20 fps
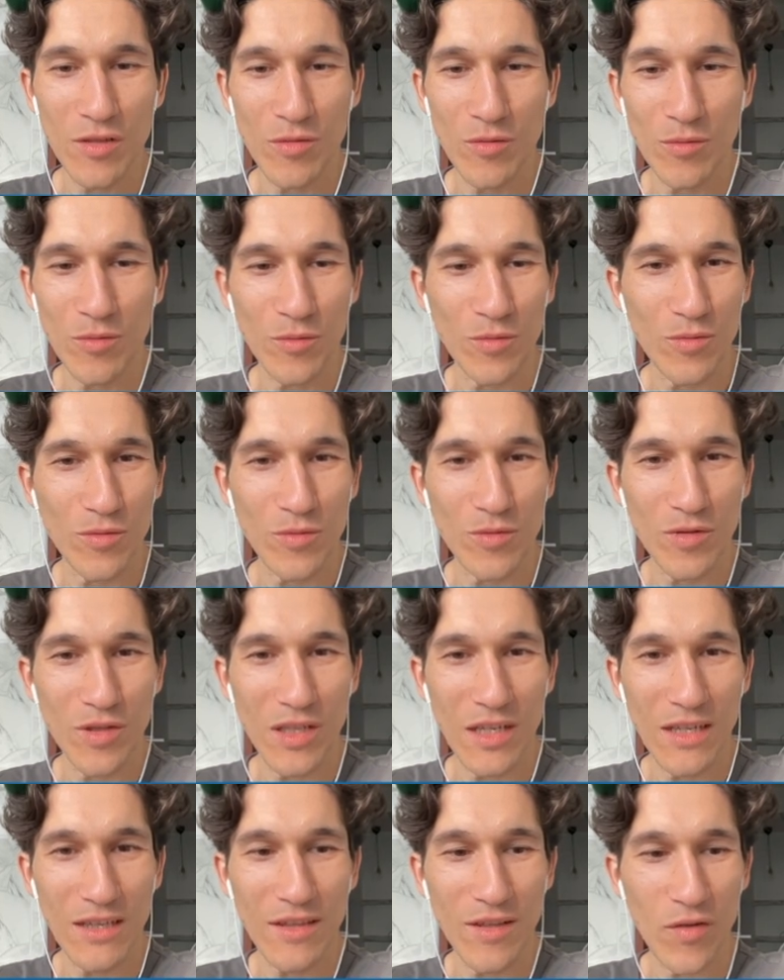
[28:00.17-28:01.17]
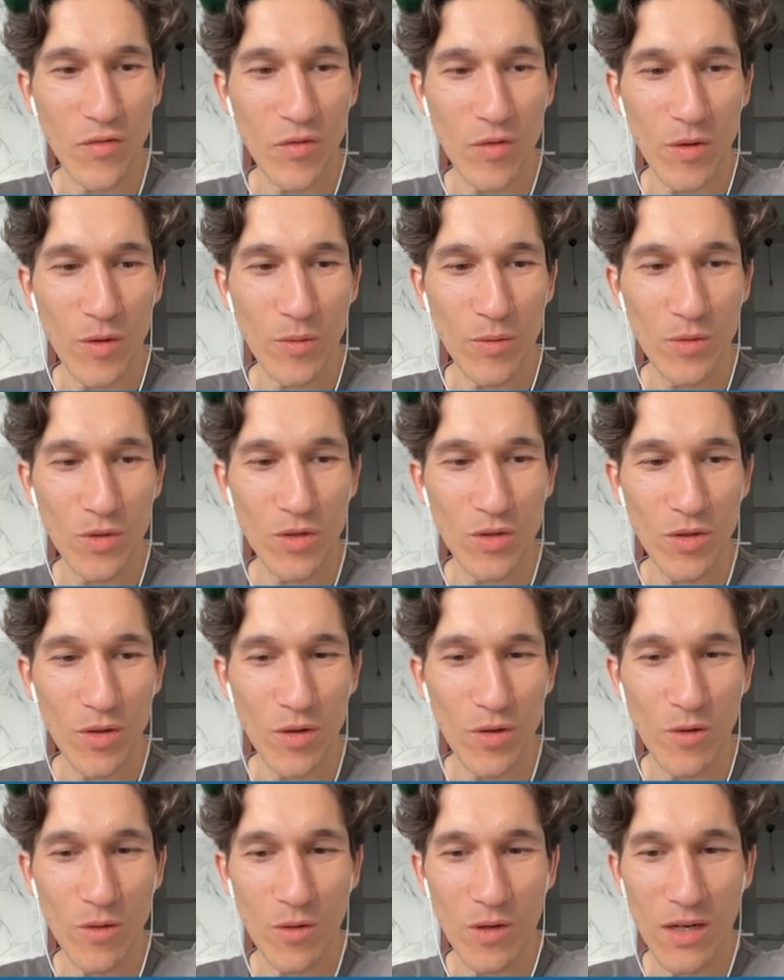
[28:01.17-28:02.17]
to get the road,
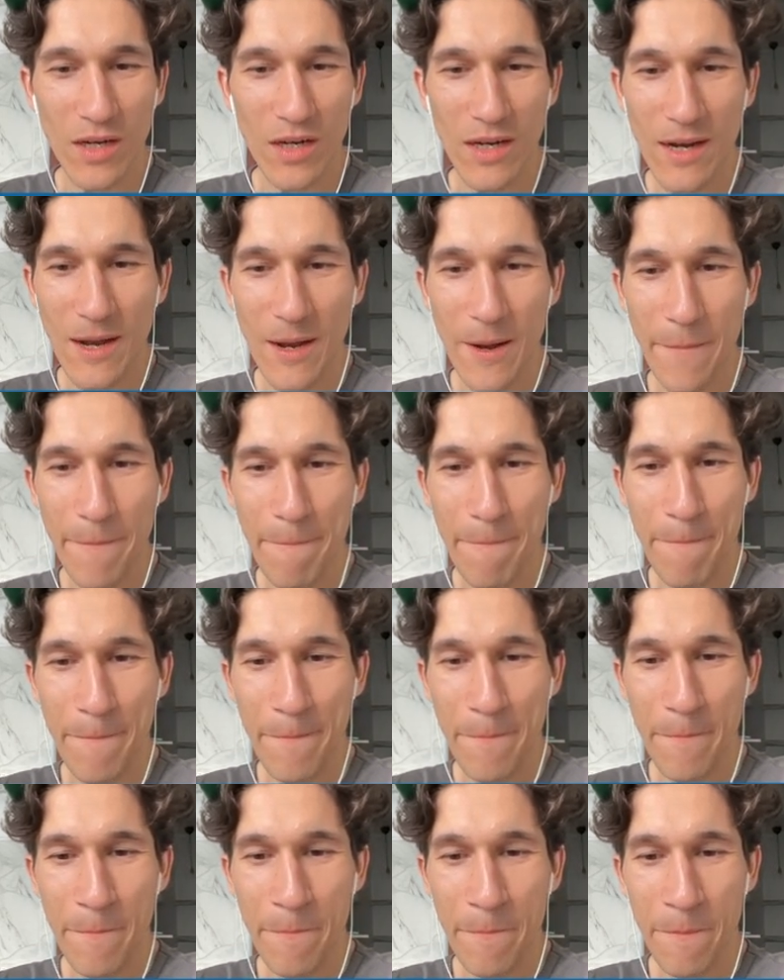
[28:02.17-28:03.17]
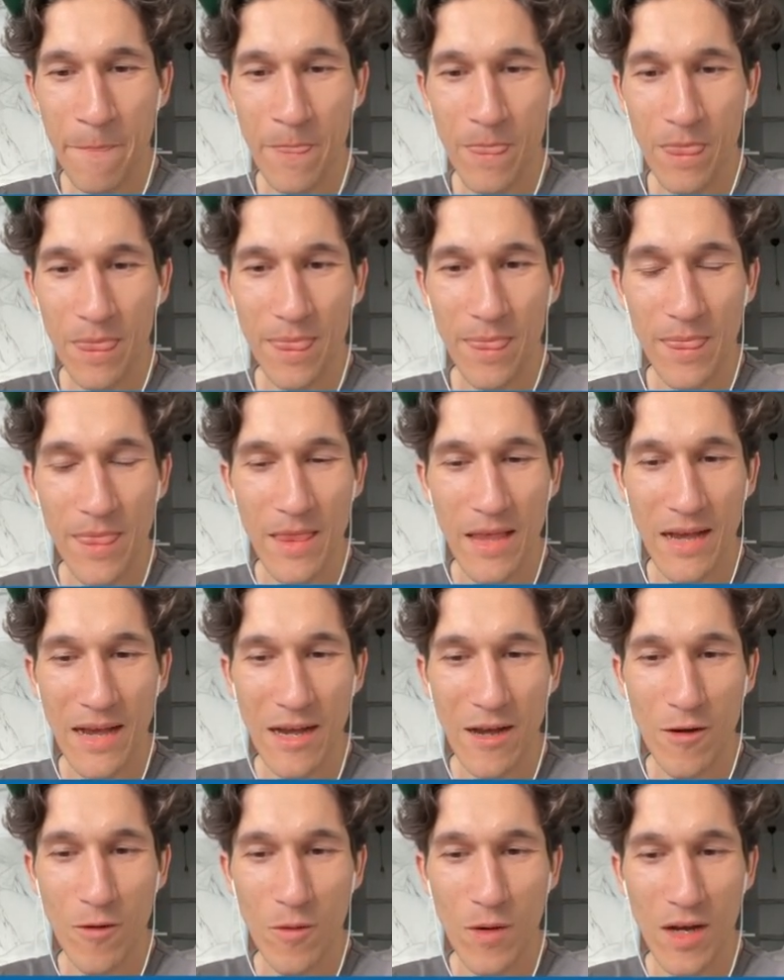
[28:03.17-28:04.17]
so
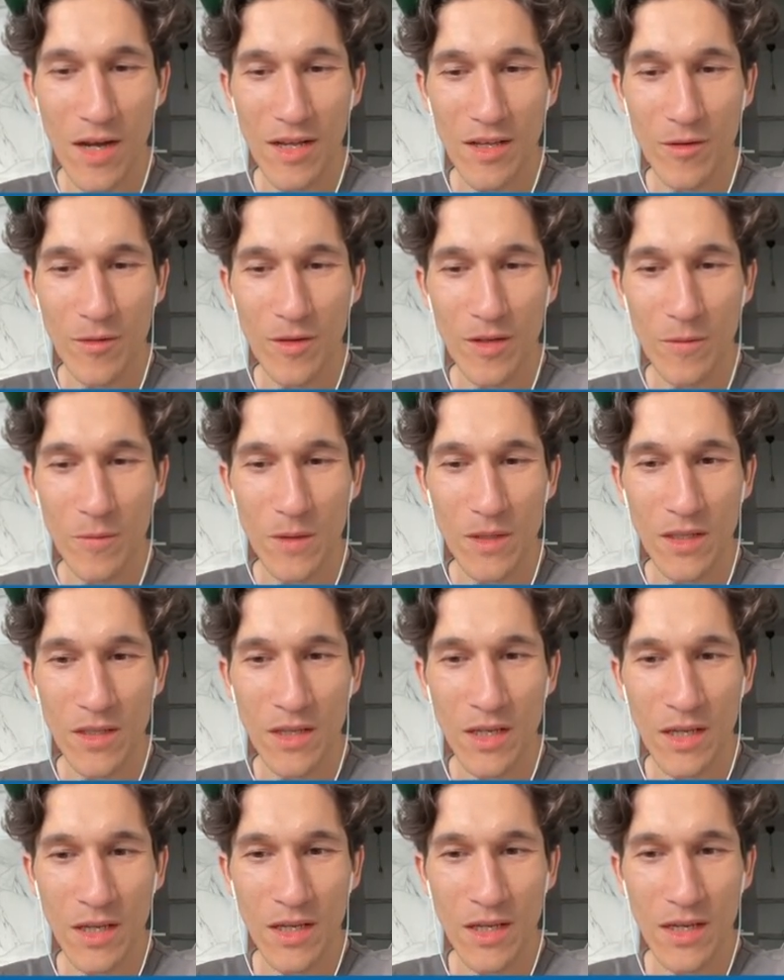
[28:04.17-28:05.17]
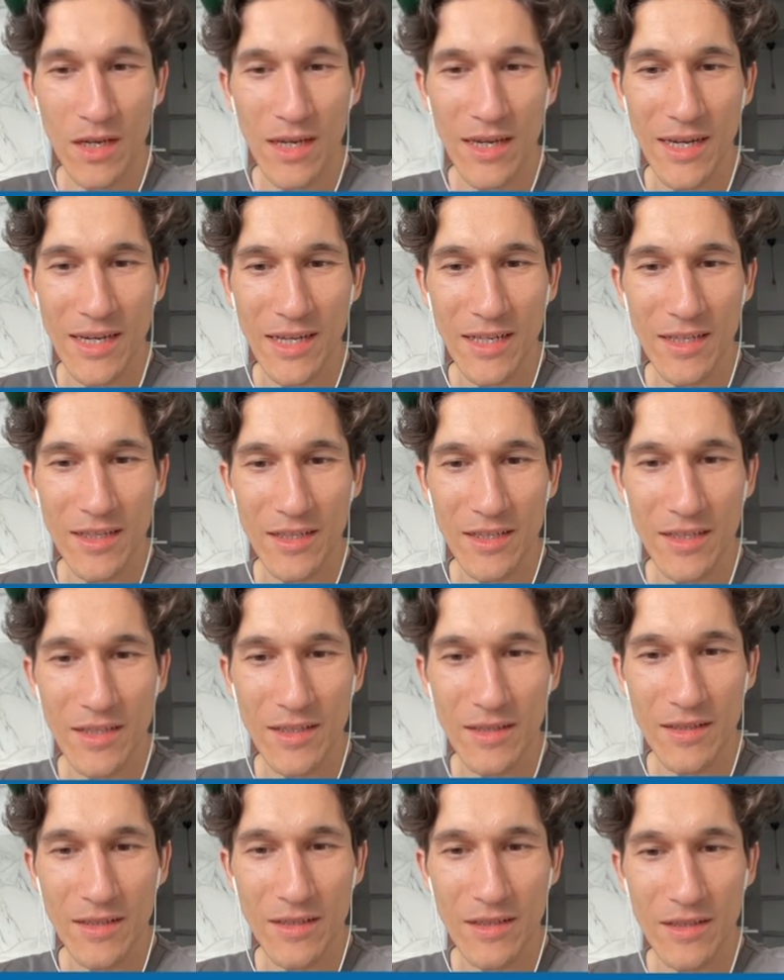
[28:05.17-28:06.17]
now I don't even, I'm
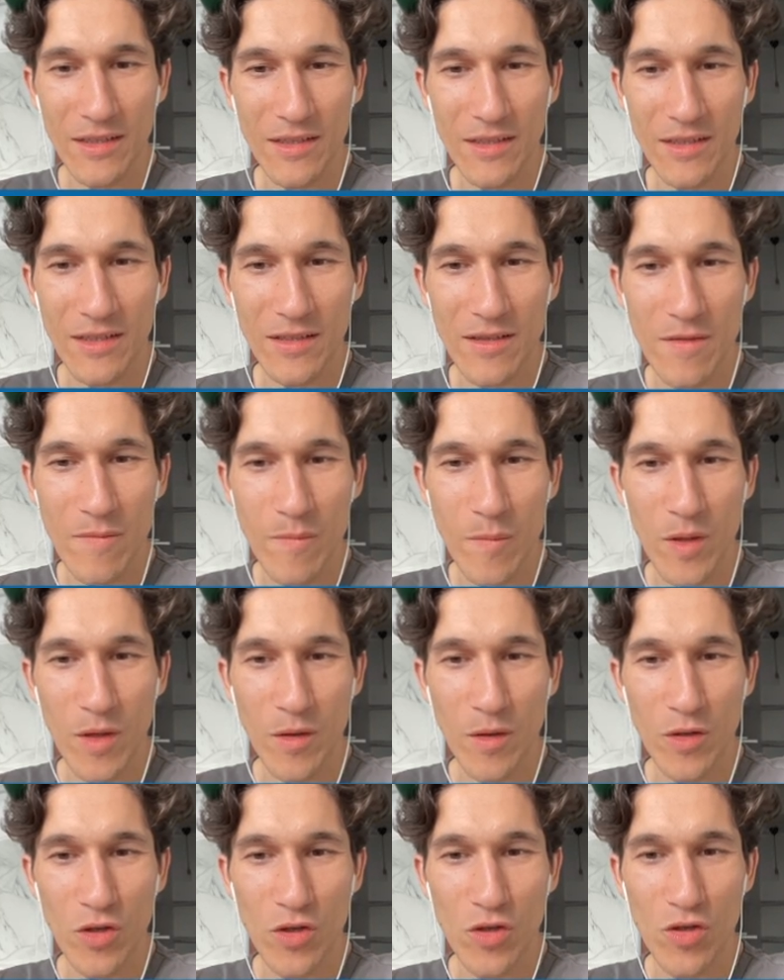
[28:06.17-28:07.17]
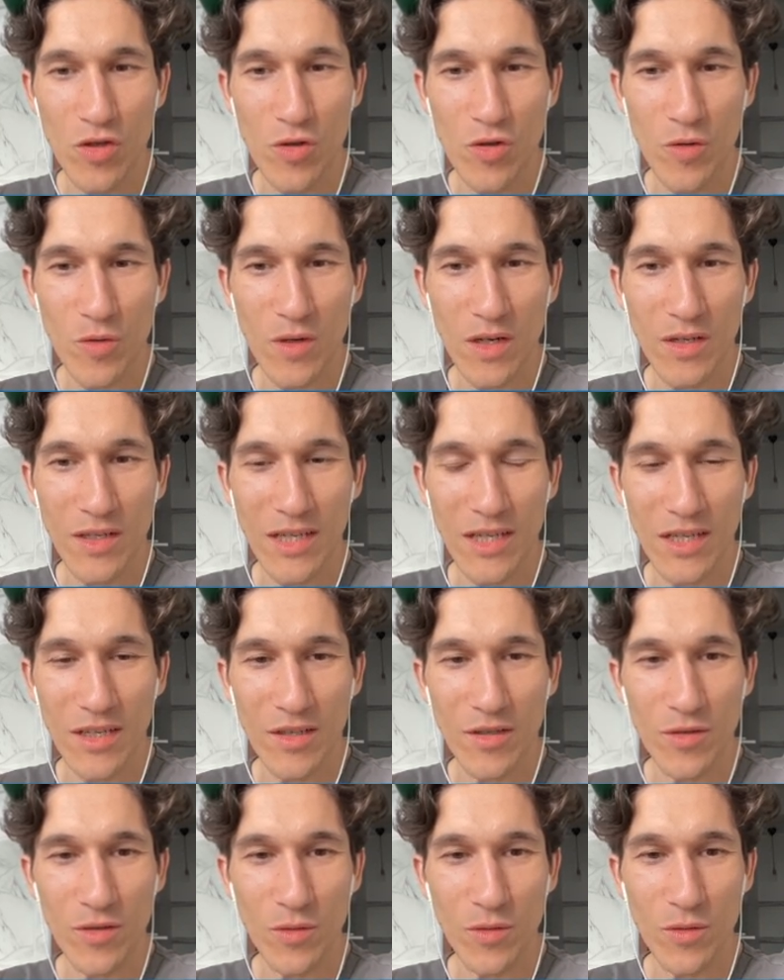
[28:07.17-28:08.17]
not sure I
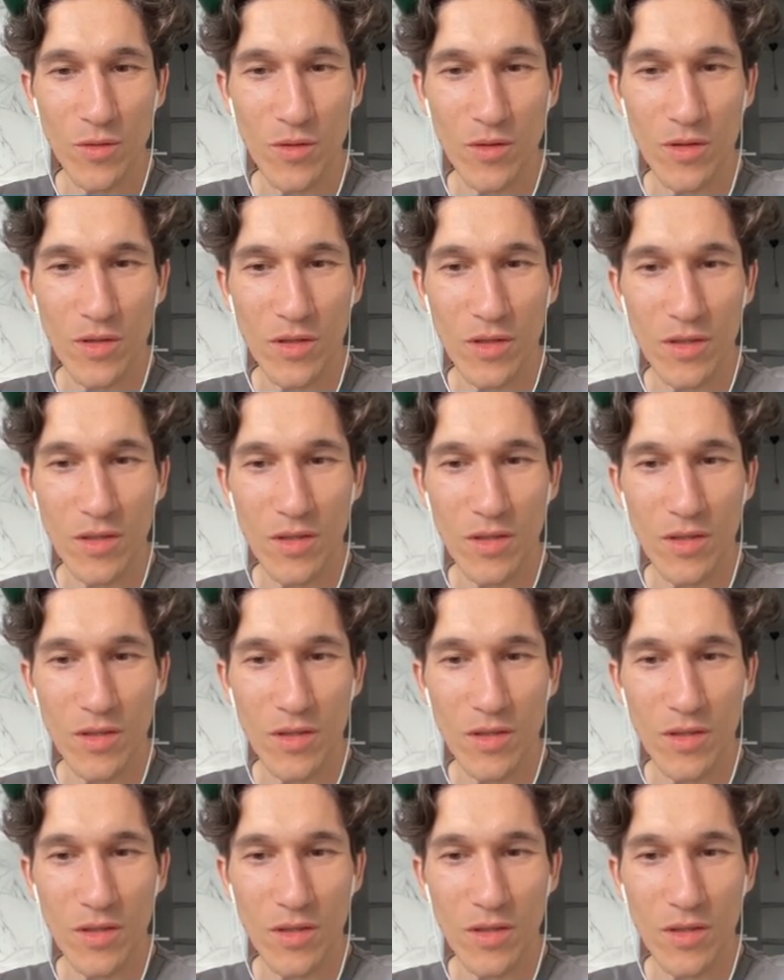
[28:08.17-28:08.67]
can do it.